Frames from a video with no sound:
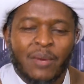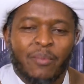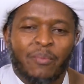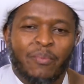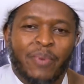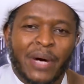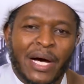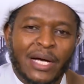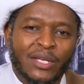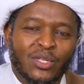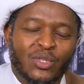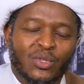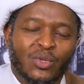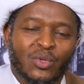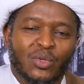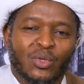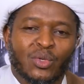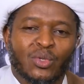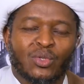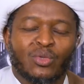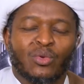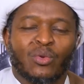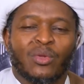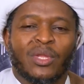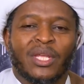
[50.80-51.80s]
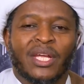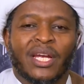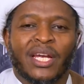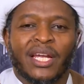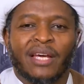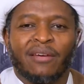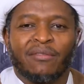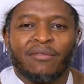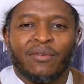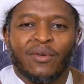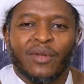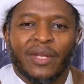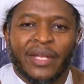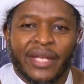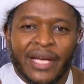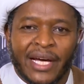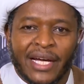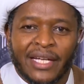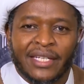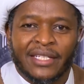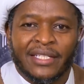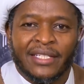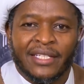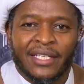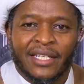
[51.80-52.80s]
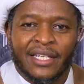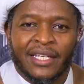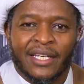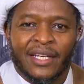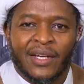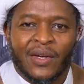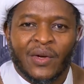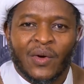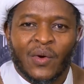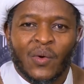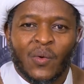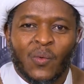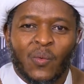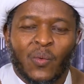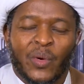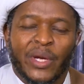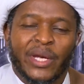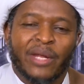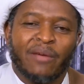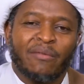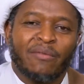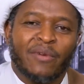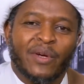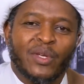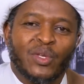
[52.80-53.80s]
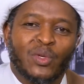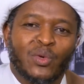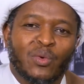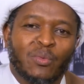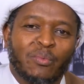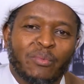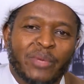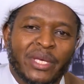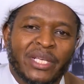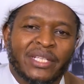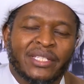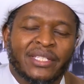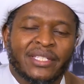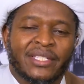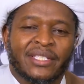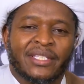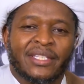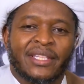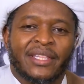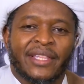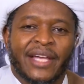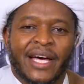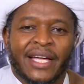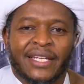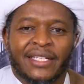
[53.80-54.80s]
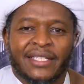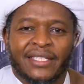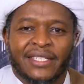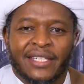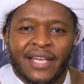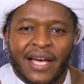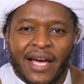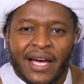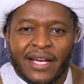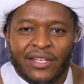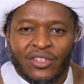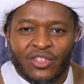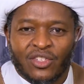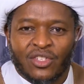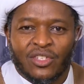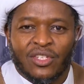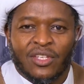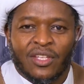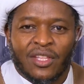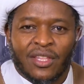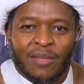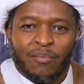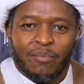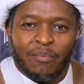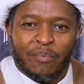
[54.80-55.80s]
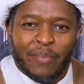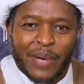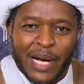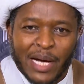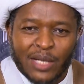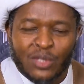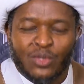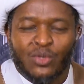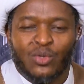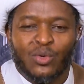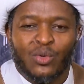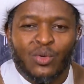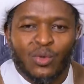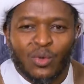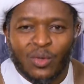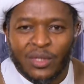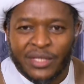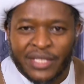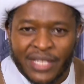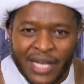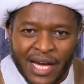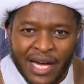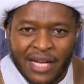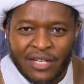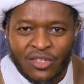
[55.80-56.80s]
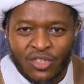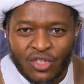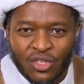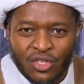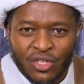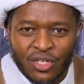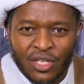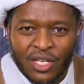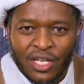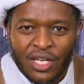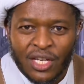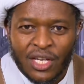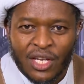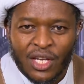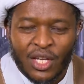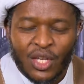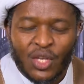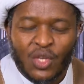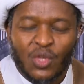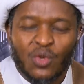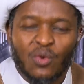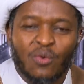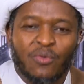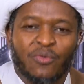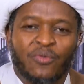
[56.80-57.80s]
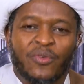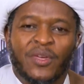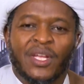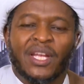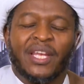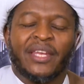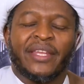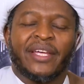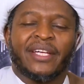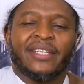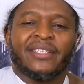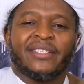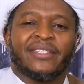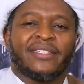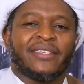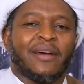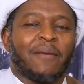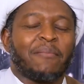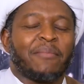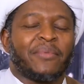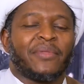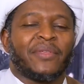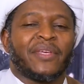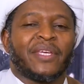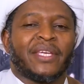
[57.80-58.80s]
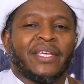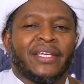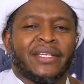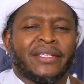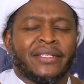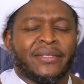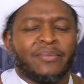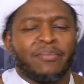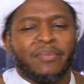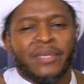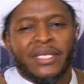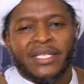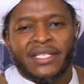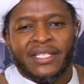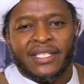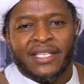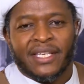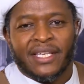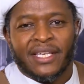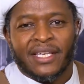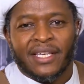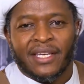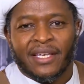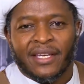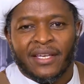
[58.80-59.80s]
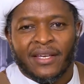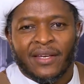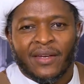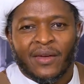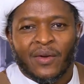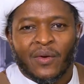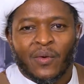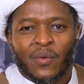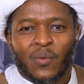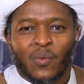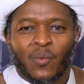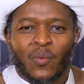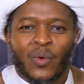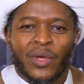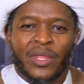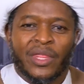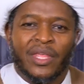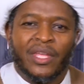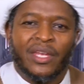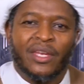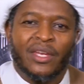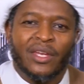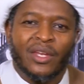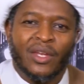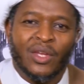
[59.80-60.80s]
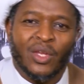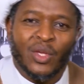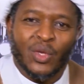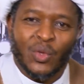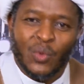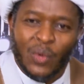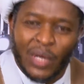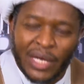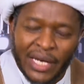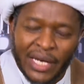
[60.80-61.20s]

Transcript: Personal to the level that whenever you miss that touch, personal touch, you feel that something is missing within your